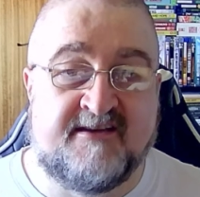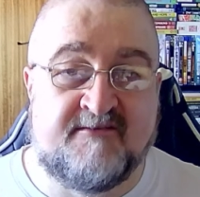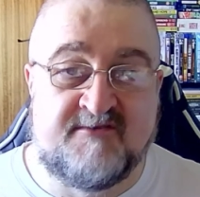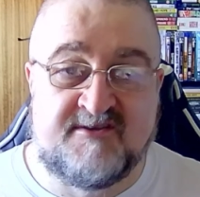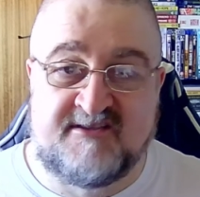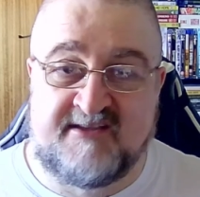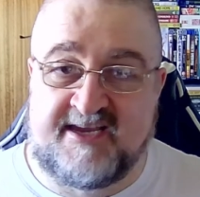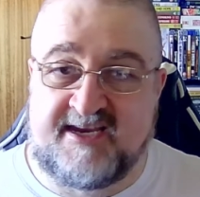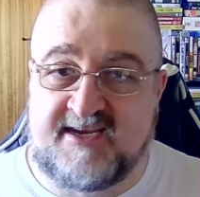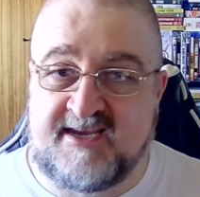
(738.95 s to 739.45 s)
It
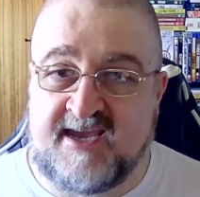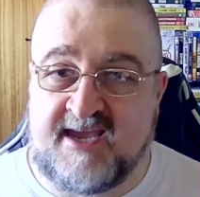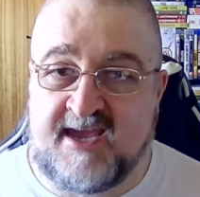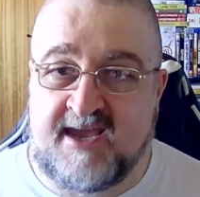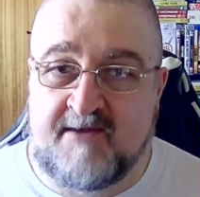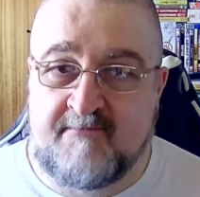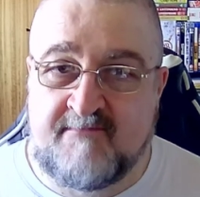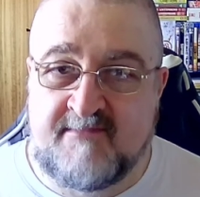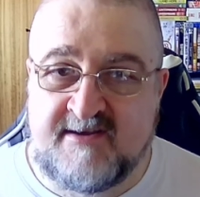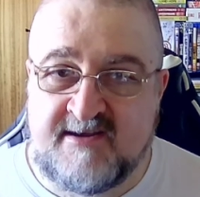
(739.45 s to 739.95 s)
was like,
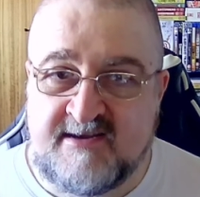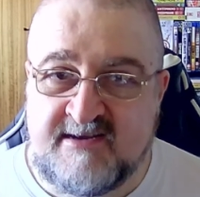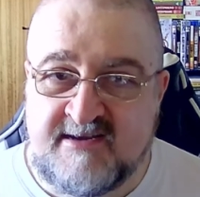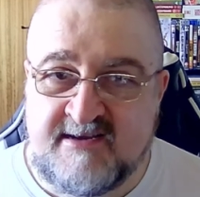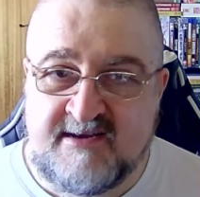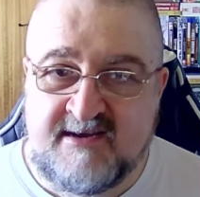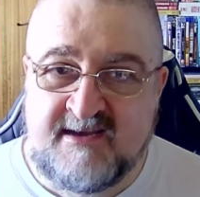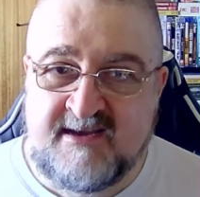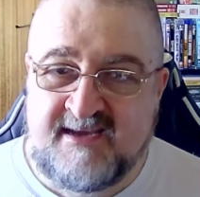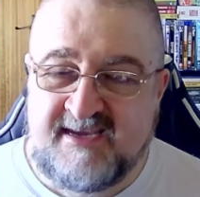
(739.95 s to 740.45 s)
yeah,
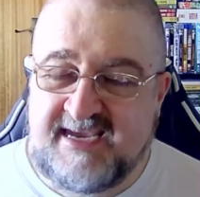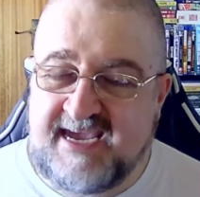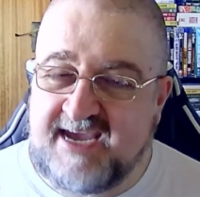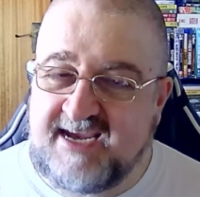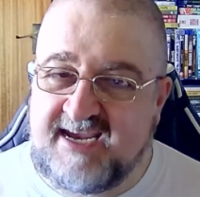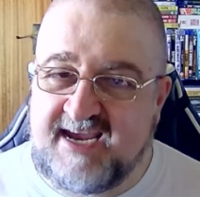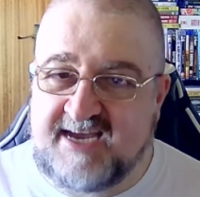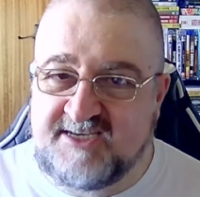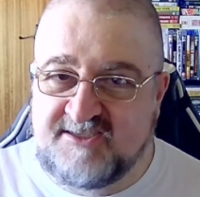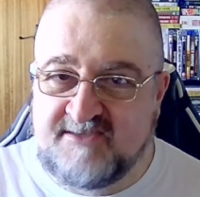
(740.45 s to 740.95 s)

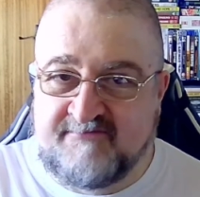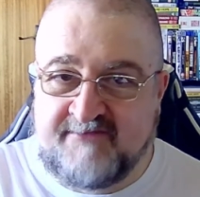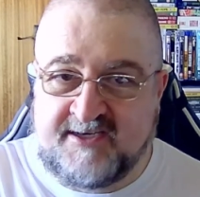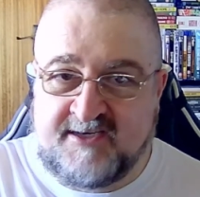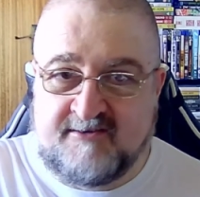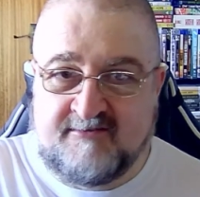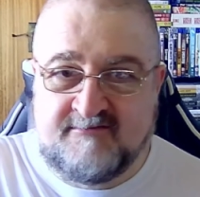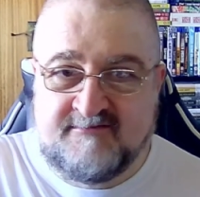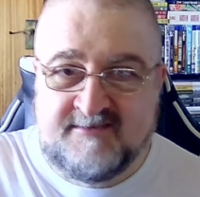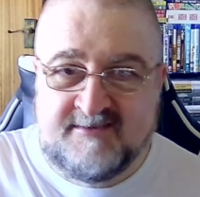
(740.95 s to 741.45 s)
catch on video.